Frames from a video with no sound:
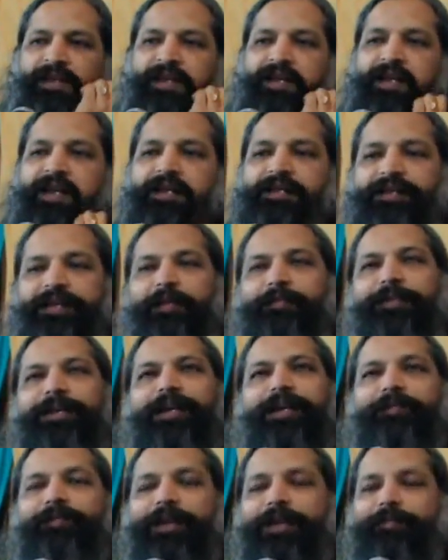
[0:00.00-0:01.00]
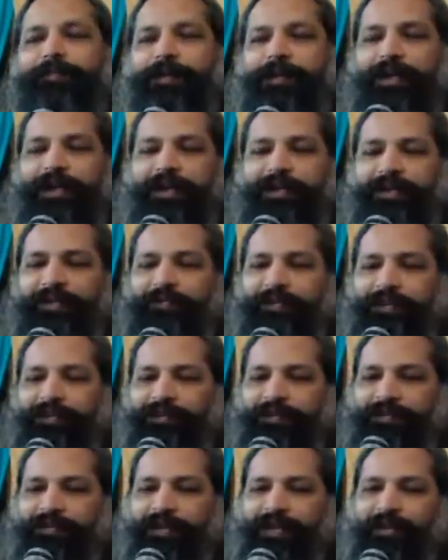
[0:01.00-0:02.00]
Some young people,
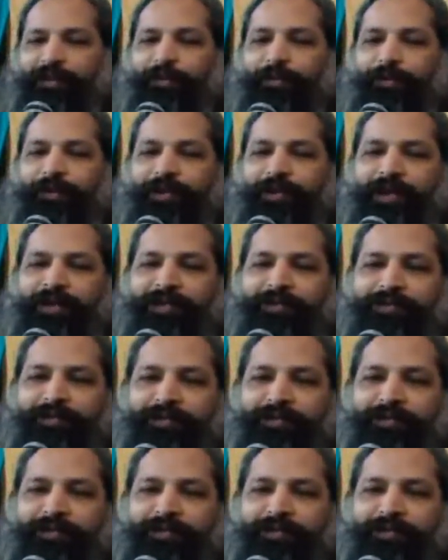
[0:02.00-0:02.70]
activists, had organized a